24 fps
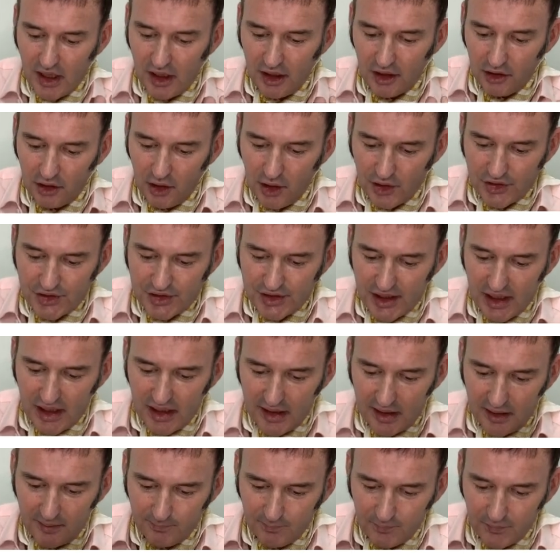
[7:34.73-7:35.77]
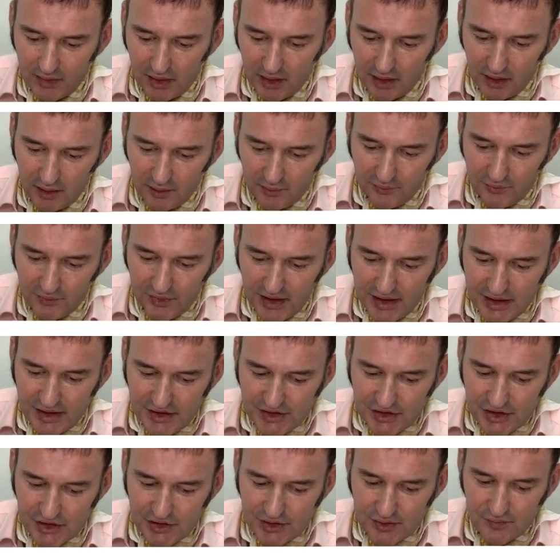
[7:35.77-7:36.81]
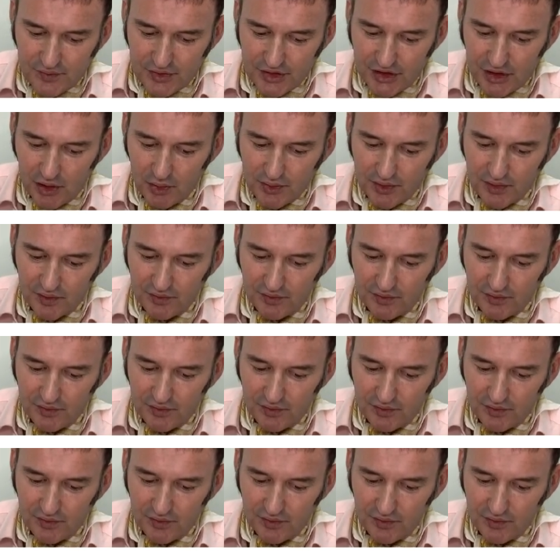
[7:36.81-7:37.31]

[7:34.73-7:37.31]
lost their uh, fees as a result